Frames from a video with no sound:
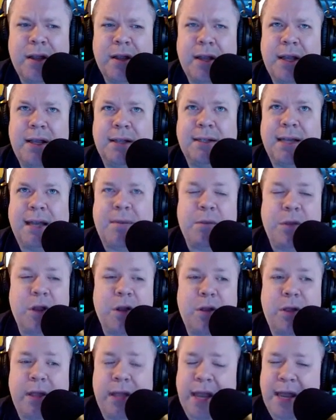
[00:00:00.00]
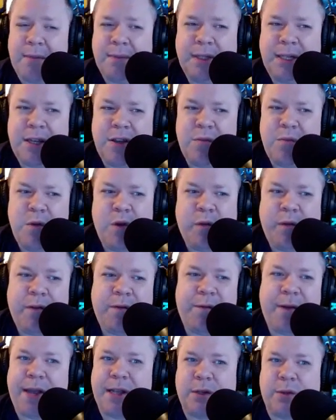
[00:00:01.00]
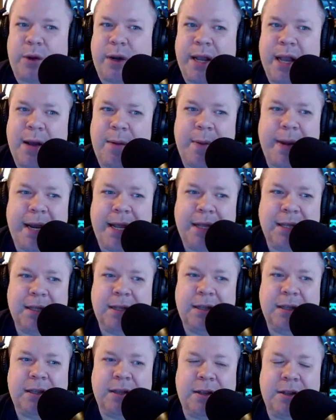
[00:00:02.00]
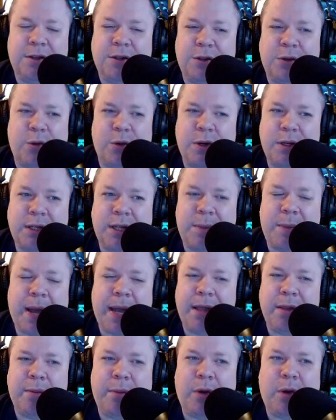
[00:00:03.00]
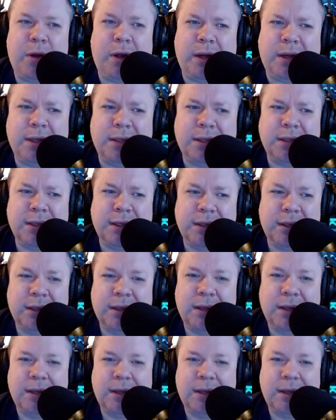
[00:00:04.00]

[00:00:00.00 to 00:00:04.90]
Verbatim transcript: he's like the the MCU movie fans weren't coming into the stores to buy the books. I could